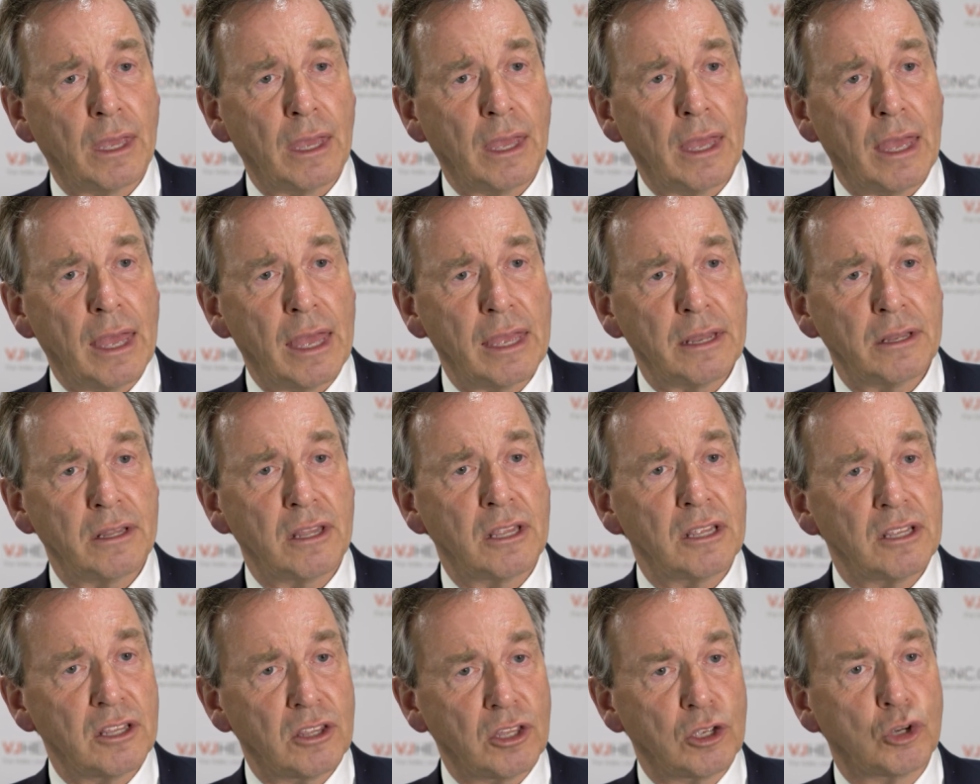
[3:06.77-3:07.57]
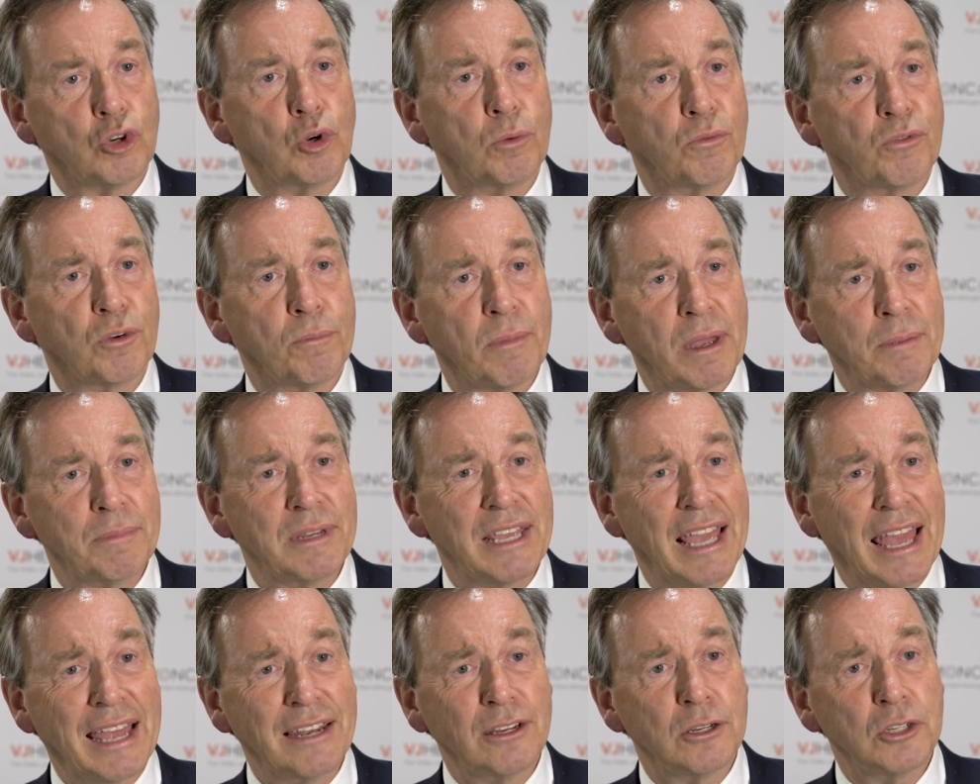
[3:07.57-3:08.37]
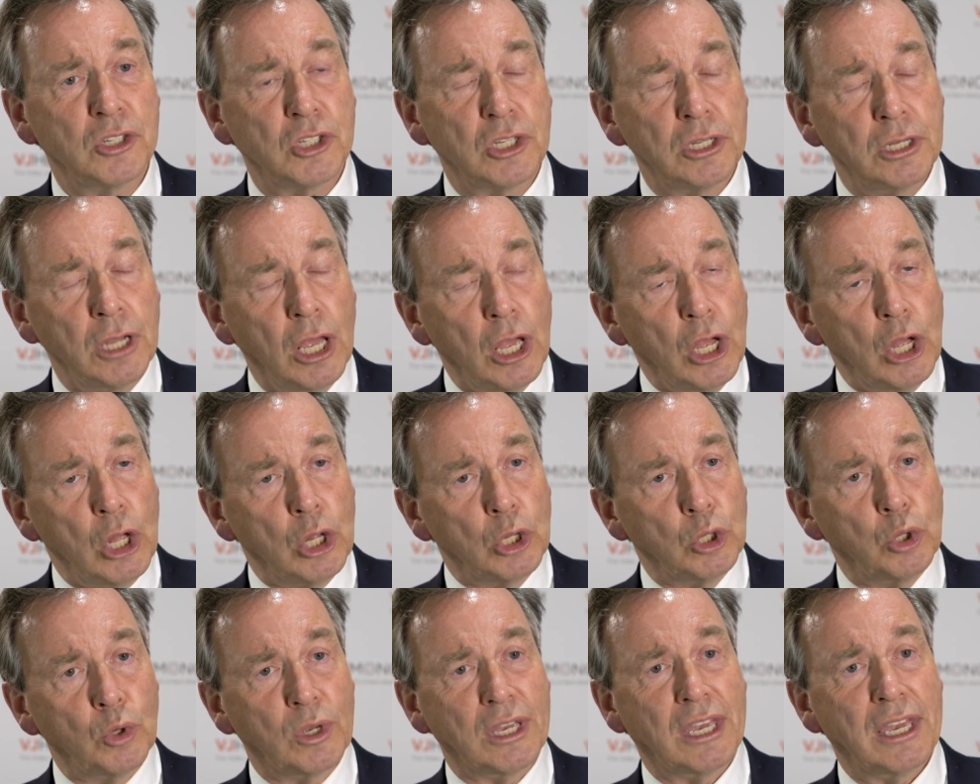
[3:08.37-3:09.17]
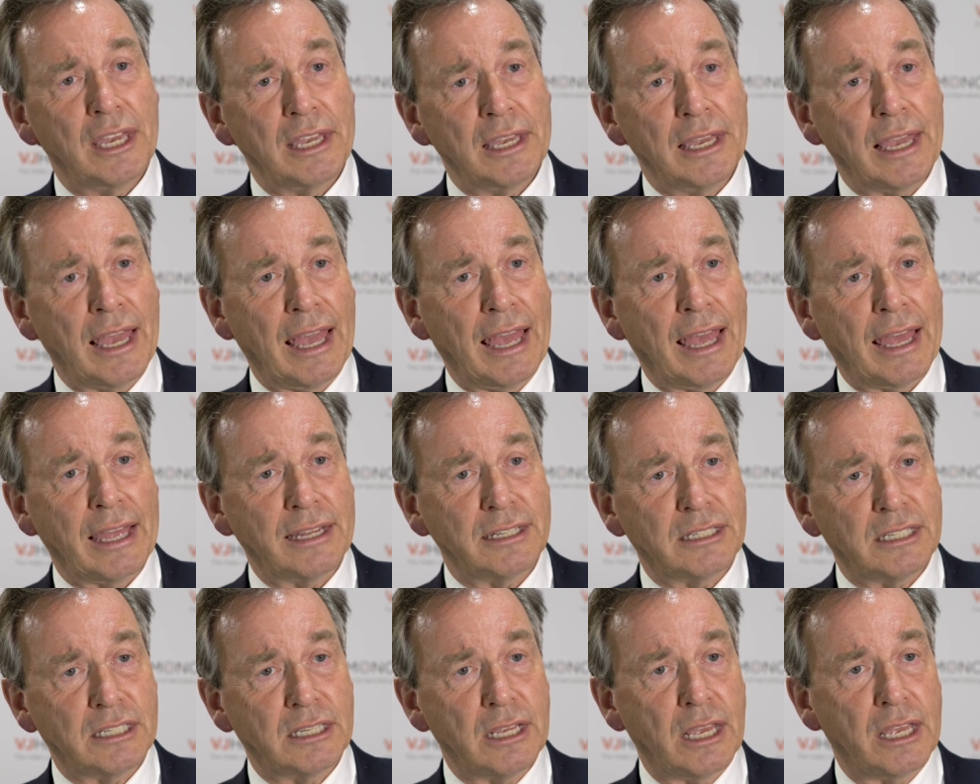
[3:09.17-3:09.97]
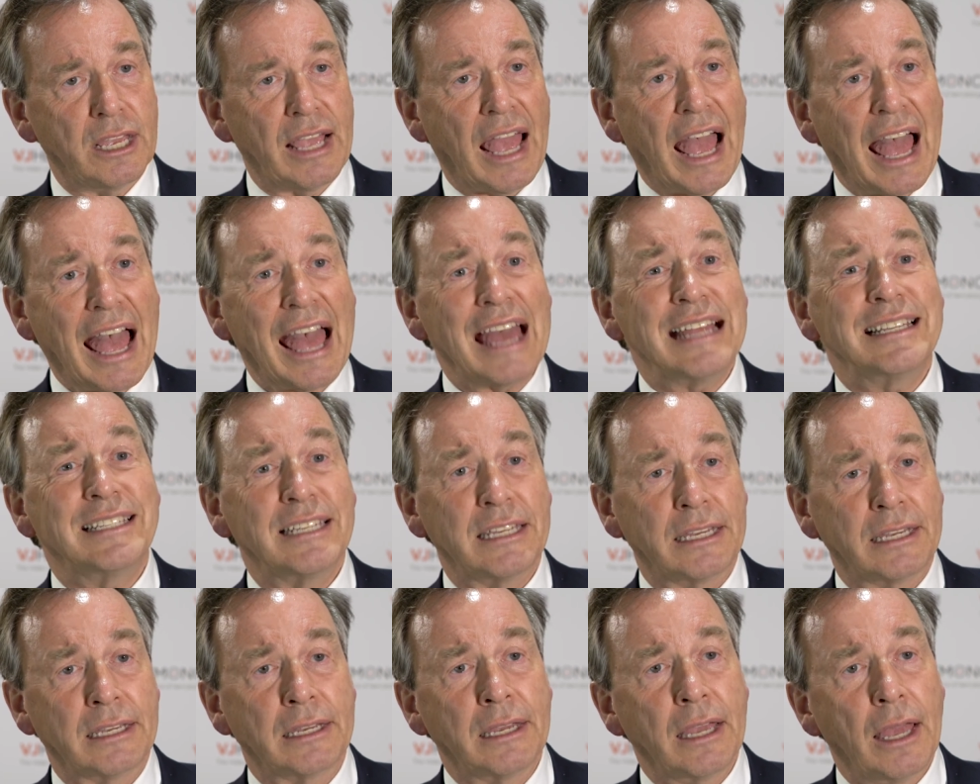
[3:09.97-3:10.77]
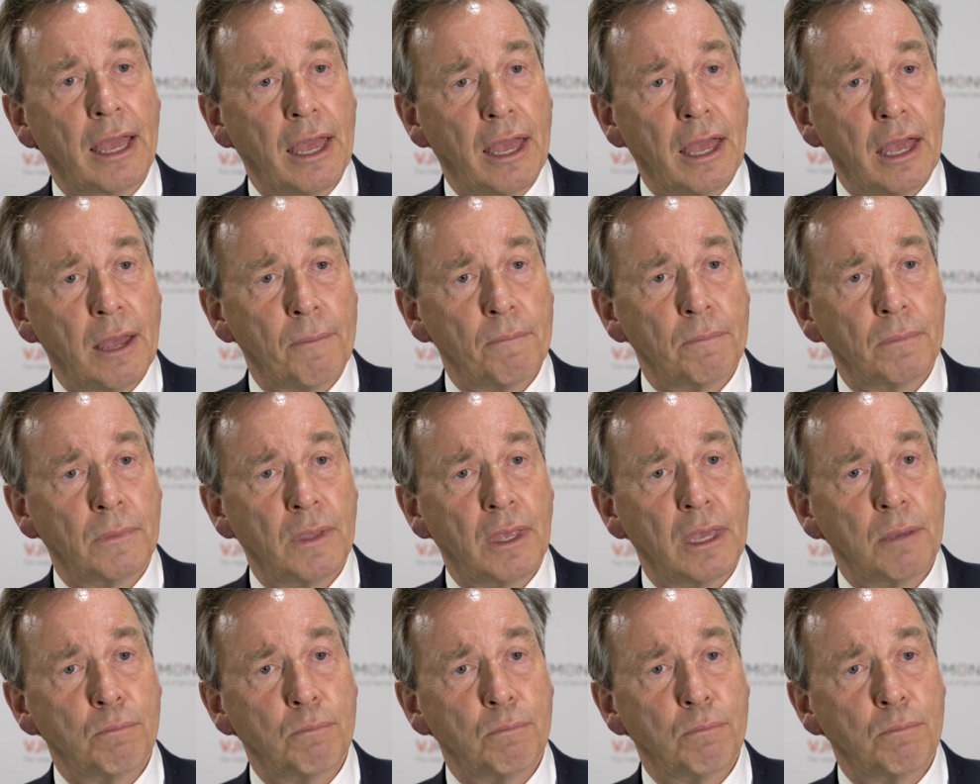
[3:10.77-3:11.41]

uh, and the group from MD Anderson looking at adding um,